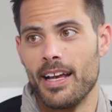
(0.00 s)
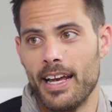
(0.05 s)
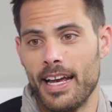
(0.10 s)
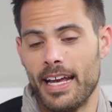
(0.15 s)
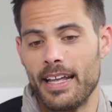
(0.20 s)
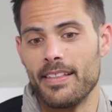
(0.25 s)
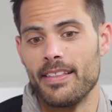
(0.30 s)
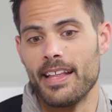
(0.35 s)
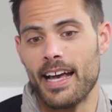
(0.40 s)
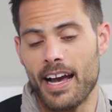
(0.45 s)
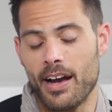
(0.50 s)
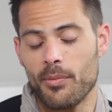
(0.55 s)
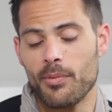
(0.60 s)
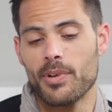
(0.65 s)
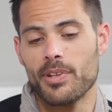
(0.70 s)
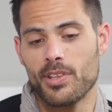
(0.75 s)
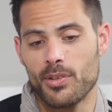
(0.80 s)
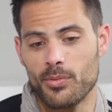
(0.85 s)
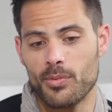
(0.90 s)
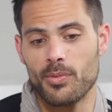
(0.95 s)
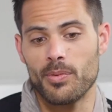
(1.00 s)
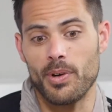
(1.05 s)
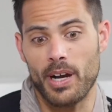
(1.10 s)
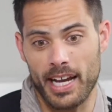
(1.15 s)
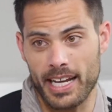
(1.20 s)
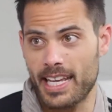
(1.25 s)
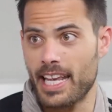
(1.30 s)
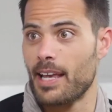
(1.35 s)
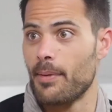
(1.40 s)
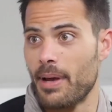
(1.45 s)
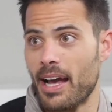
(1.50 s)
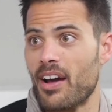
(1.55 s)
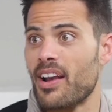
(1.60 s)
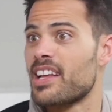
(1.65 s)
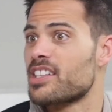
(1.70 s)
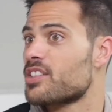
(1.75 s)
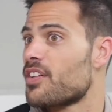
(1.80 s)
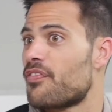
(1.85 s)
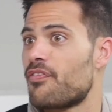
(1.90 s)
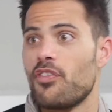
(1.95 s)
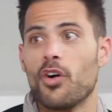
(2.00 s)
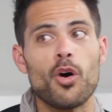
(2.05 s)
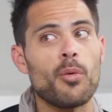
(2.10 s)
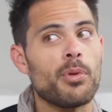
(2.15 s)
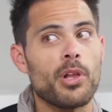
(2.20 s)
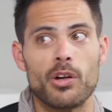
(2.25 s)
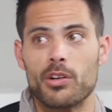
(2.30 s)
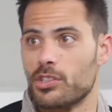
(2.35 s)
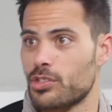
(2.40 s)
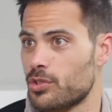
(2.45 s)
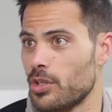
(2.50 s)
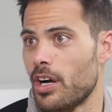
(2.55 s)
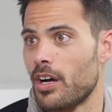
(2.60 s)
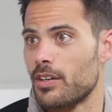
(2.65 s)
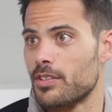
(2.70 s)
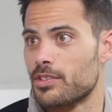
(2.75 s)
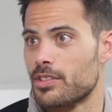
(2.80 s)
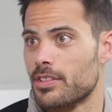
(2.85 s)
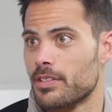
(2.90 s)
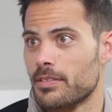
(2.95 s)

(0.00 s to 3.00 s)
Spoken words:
And that one, I came out as a full-blown astrologer.